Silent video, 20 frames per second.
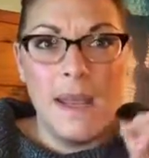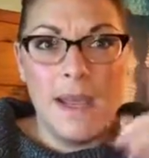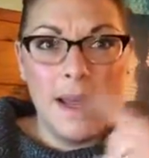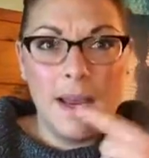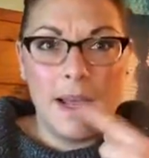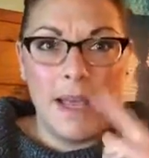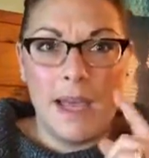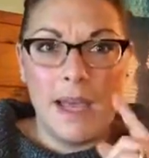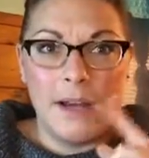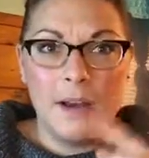
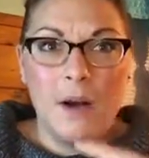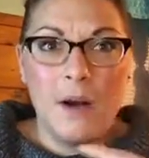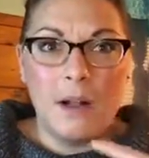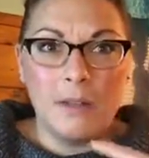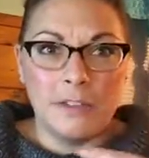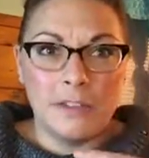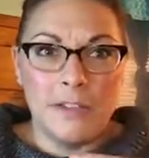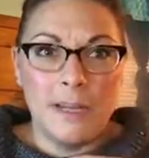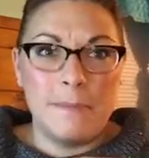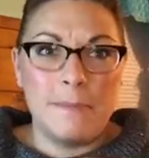and I kind of
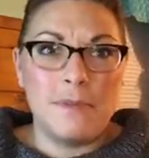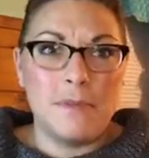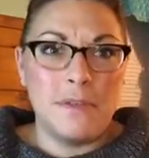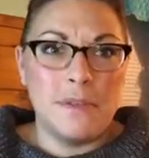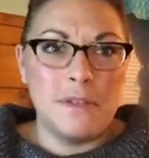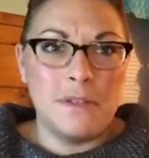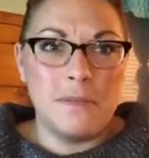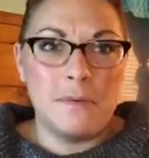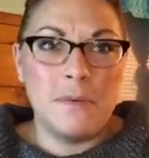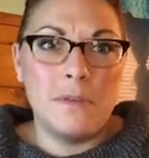alternate between
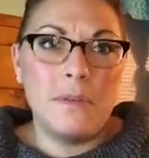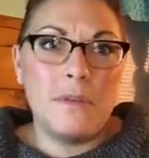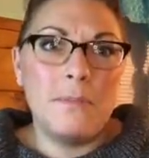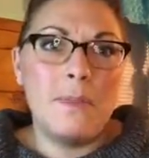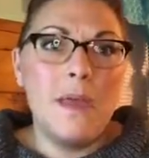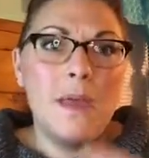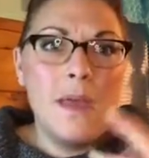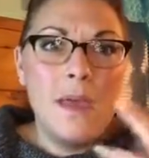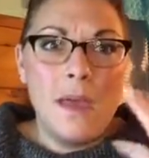the 2 of them.